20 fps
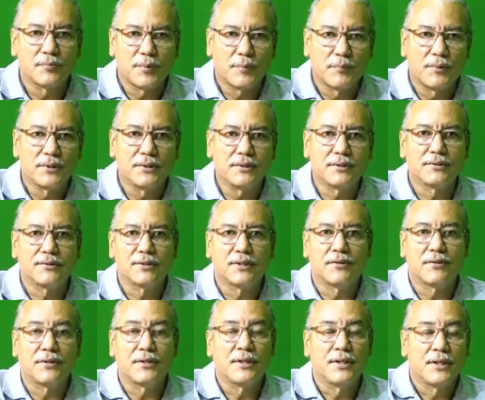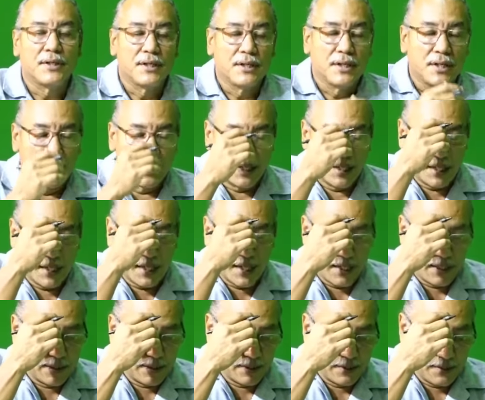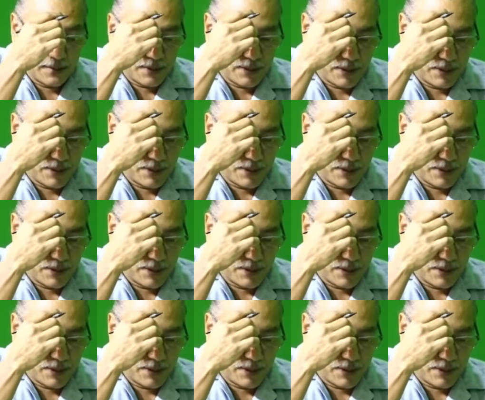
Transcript: per month, sorry. And